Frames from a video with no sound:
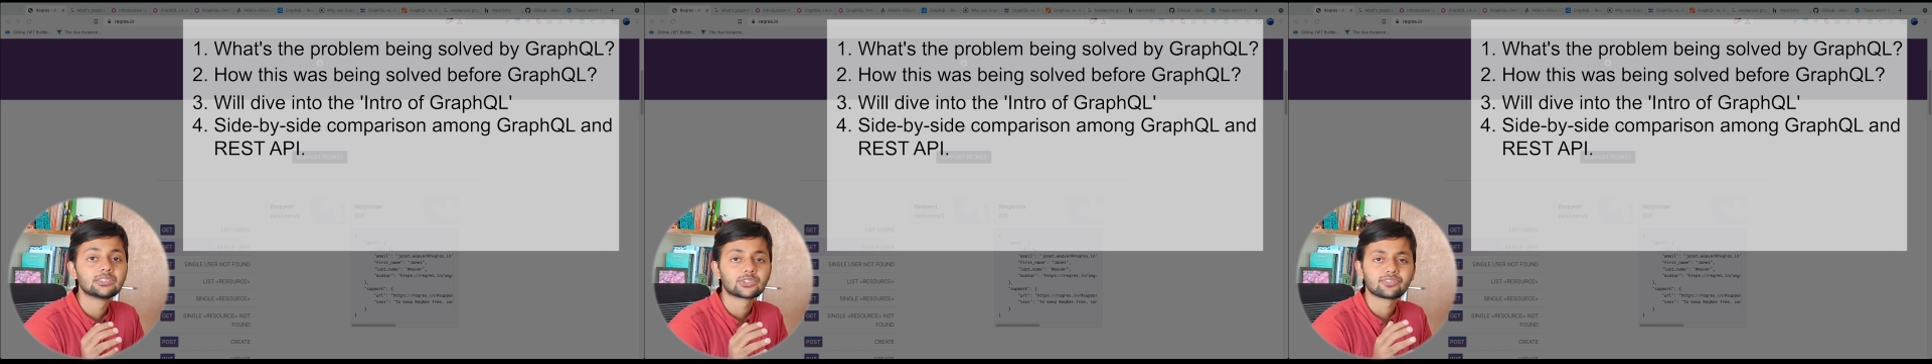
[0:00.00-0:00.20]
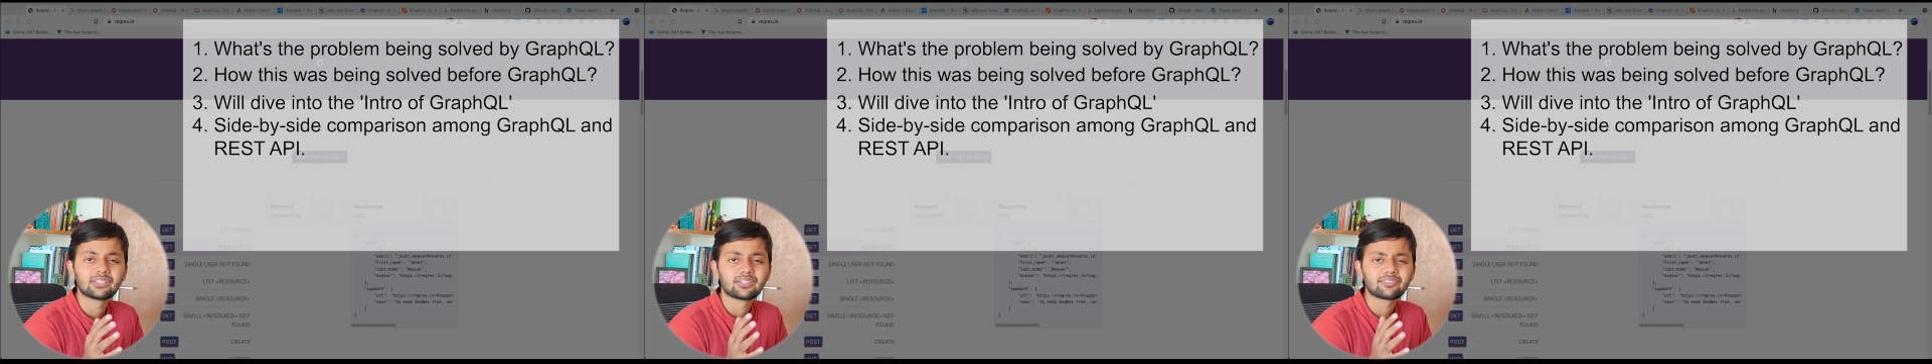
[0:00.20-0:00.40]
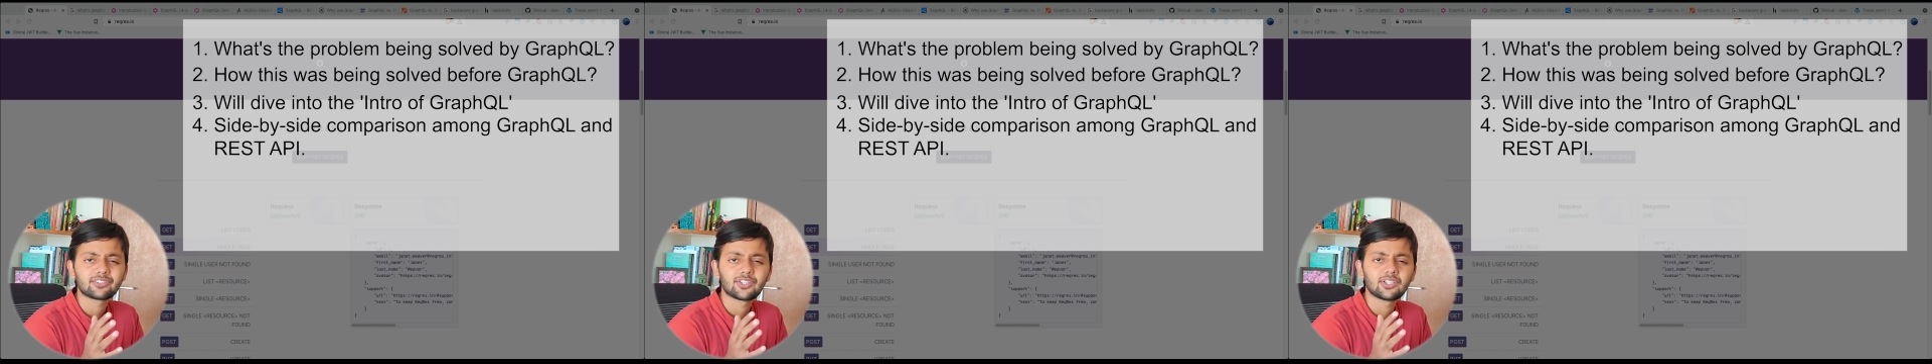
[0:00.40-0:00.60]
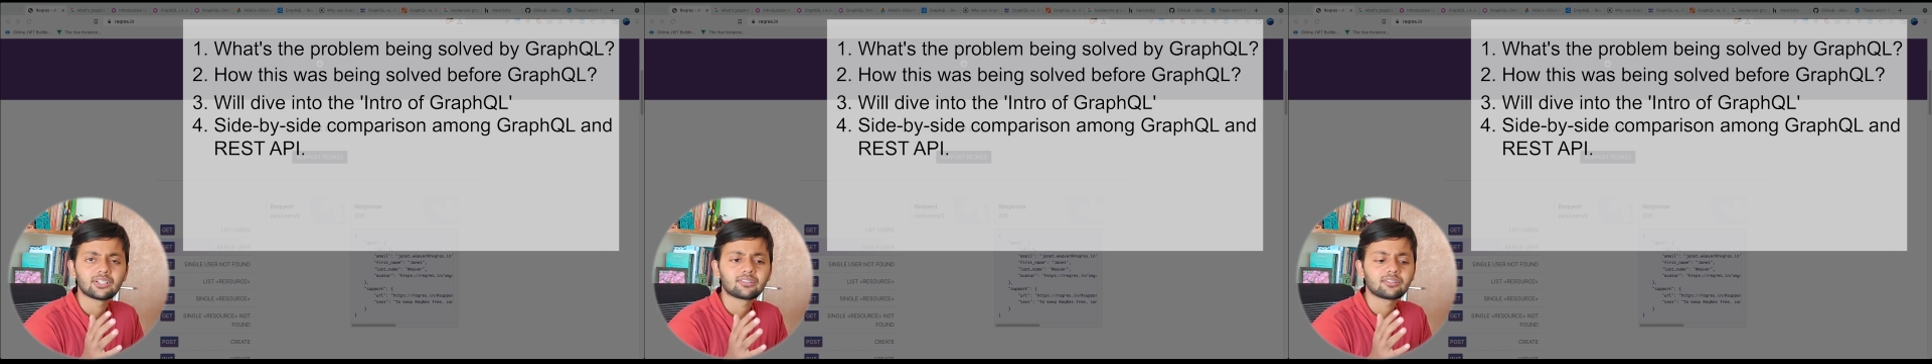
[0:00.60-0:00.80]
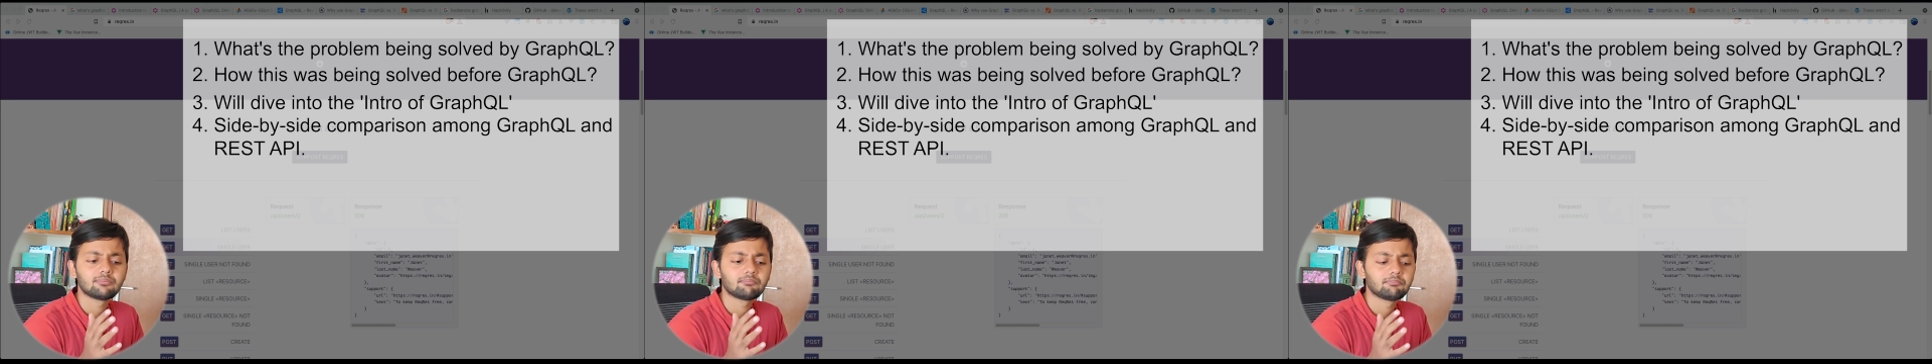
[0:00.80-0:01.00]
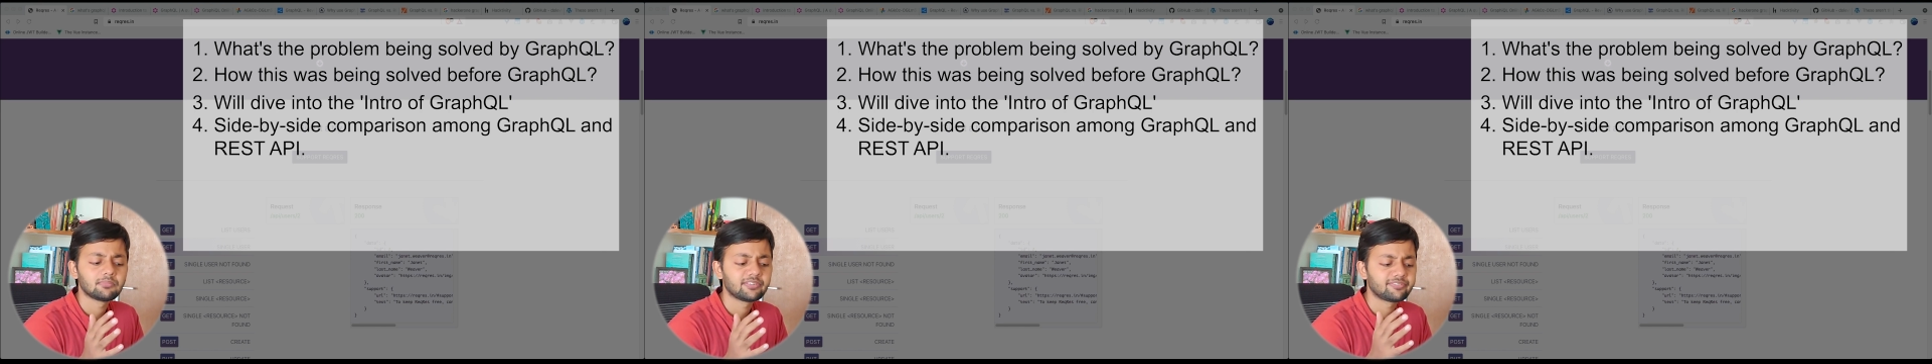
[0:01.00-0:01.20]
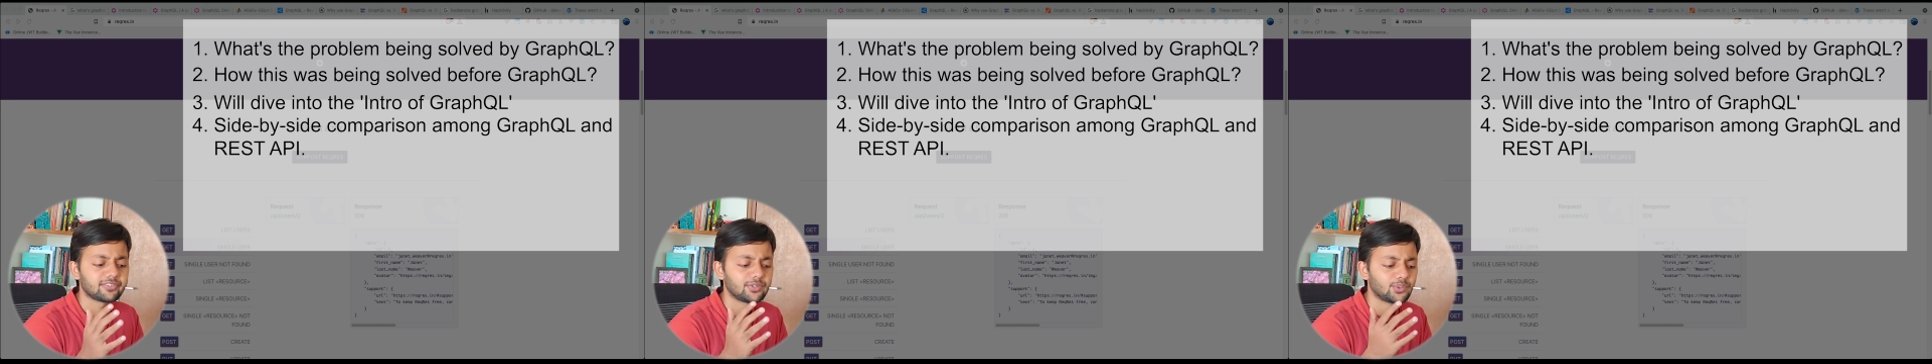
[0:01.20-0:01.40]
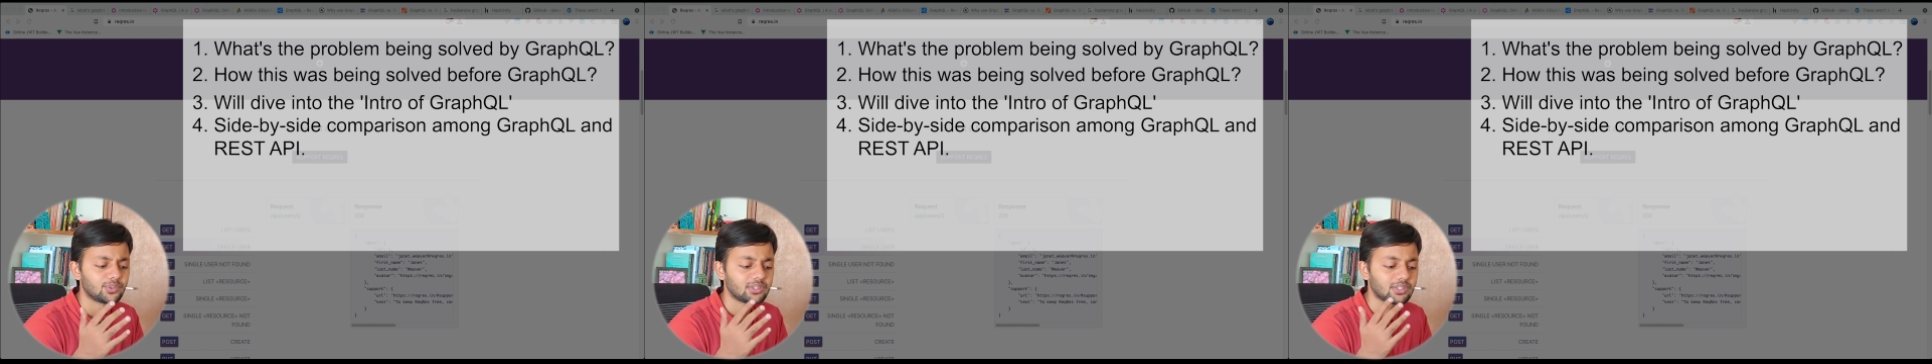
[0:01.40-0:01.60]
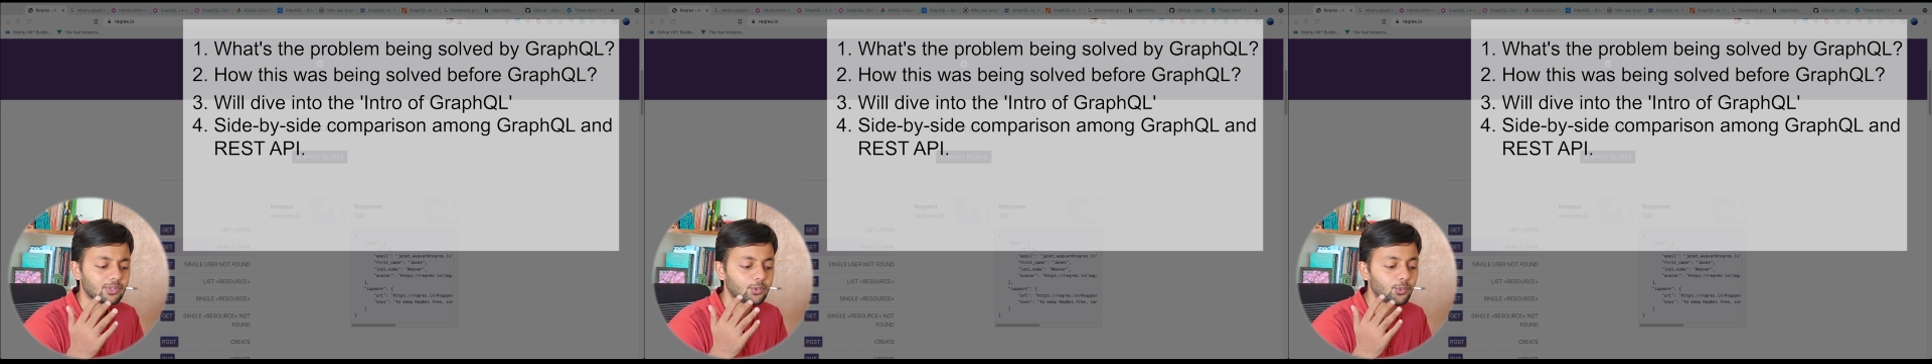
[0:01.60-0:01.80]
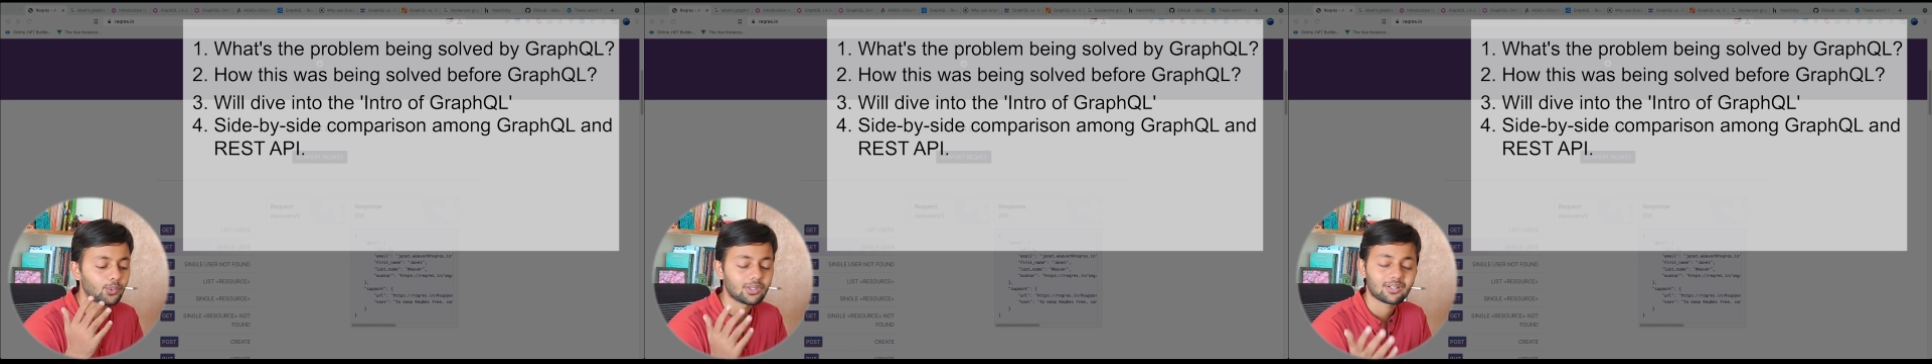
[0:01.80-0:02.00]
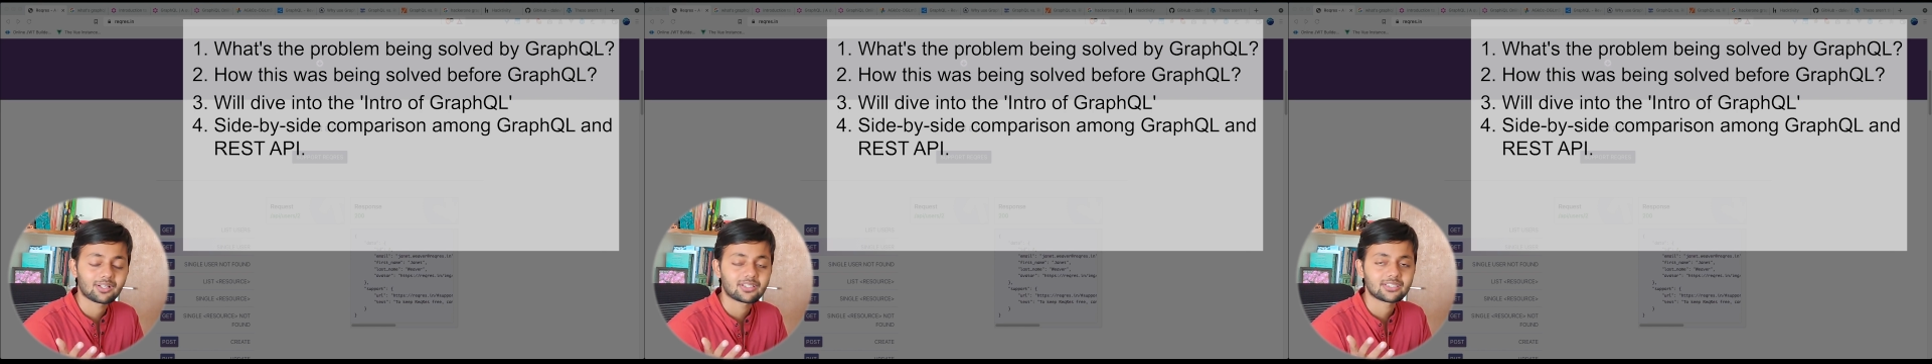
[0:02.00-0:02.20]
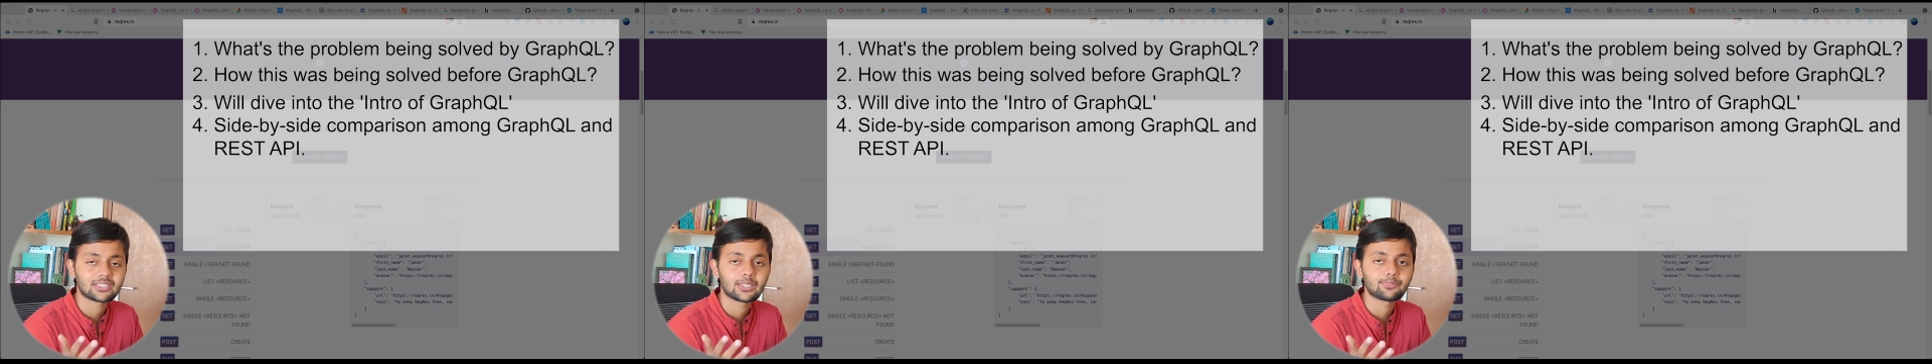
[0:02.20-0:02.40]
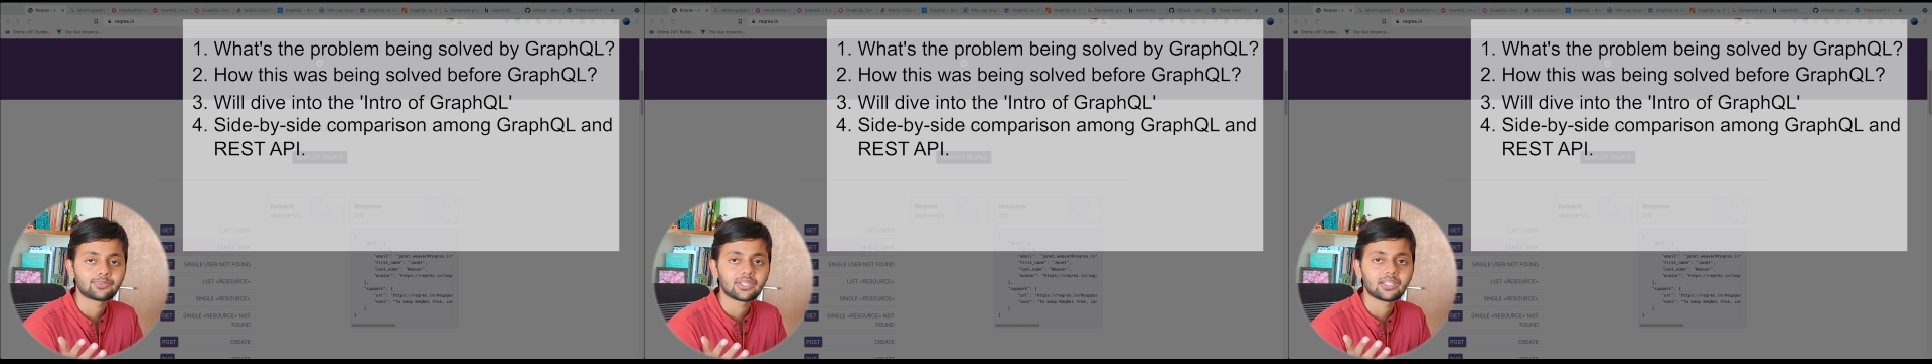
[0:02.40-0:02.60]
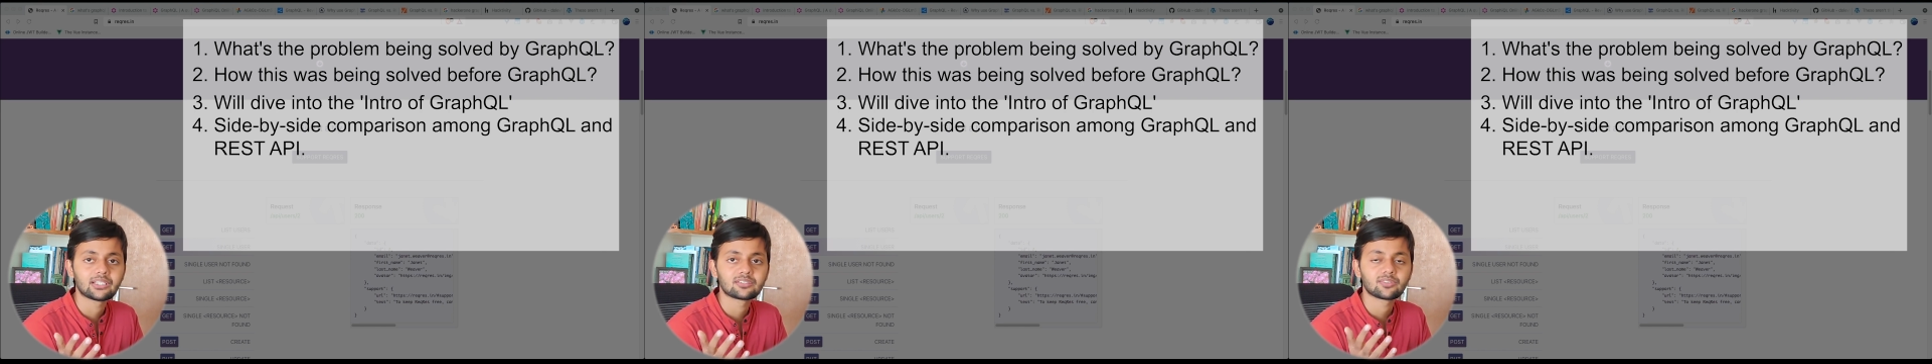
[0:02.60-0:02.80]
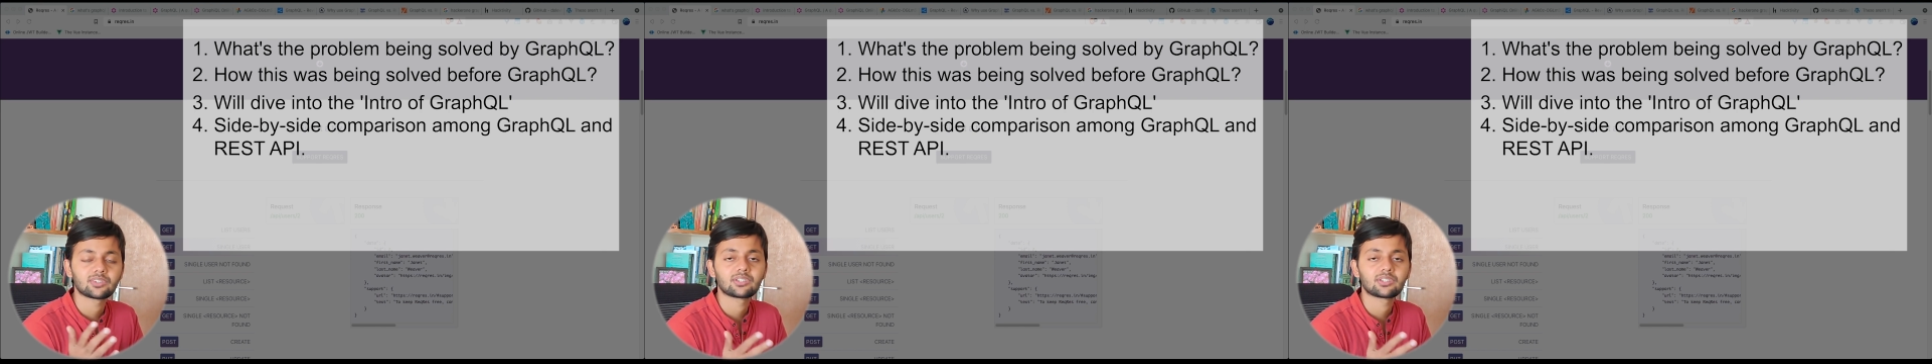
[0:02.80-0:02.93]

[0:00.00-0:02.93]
So even if you are, if you don't know what REST A P I is,